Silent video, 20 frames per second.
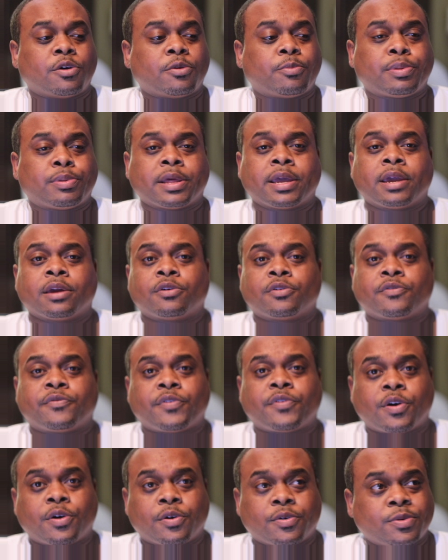playing on the
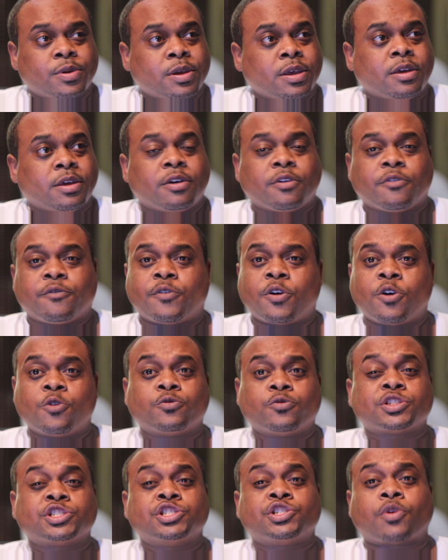phone. Phone
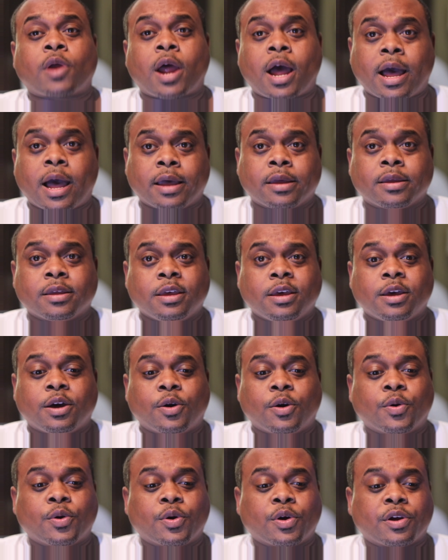was dry.
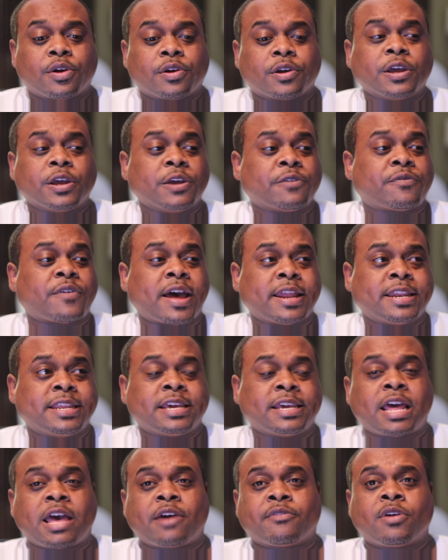Or if I
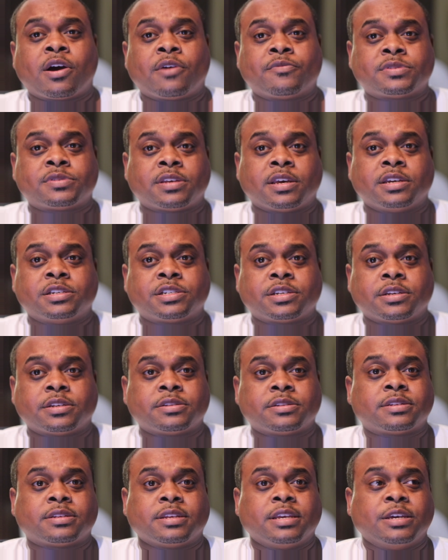did have
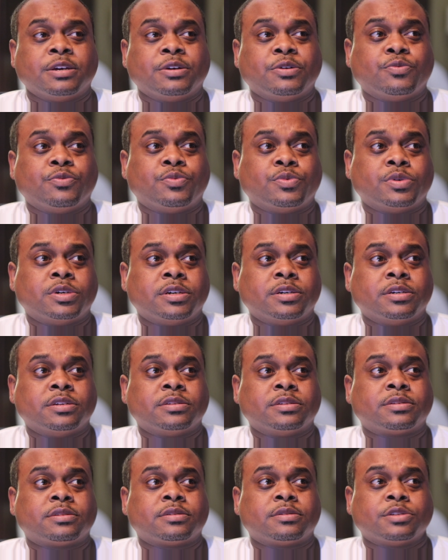conversations, it
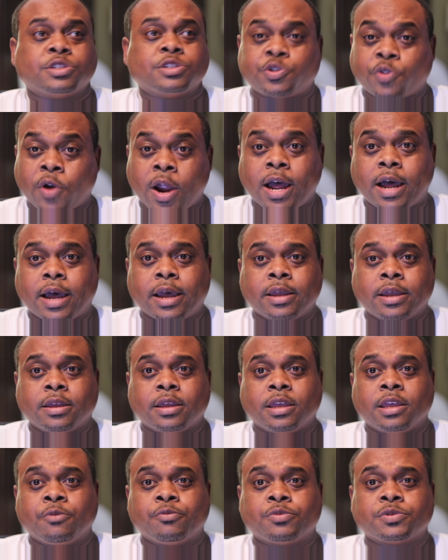was dry.
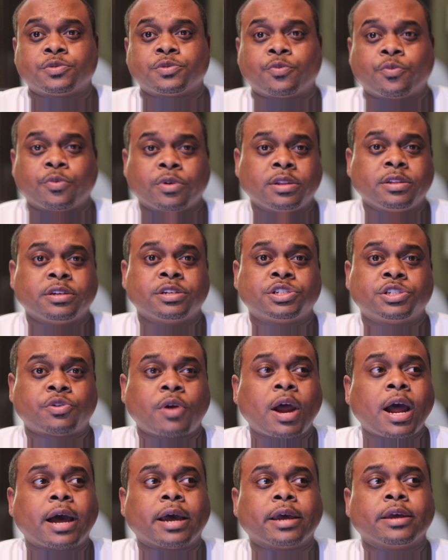It was really
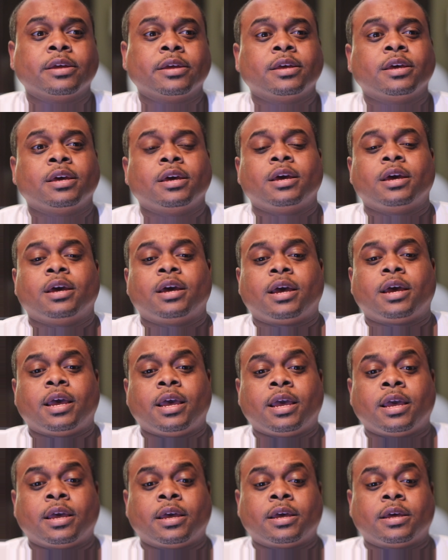dry.
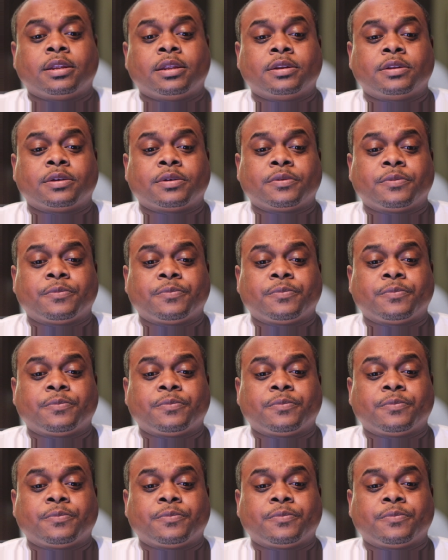And